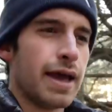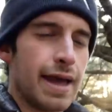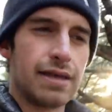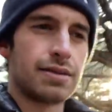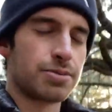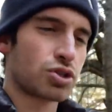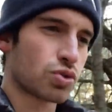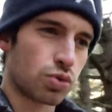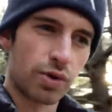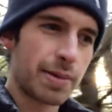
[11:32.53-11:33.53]
a
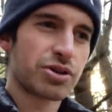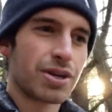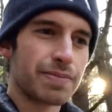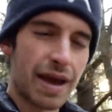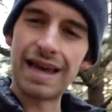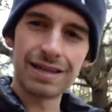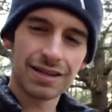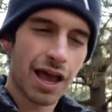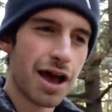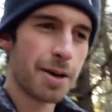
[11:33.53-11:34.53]

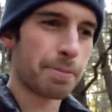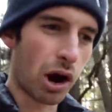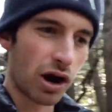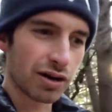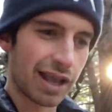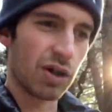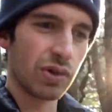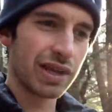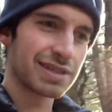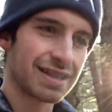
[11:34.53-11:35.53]
subscription-based park that
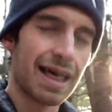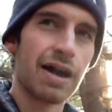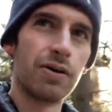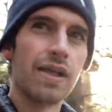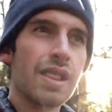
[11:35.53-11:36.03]
only is allow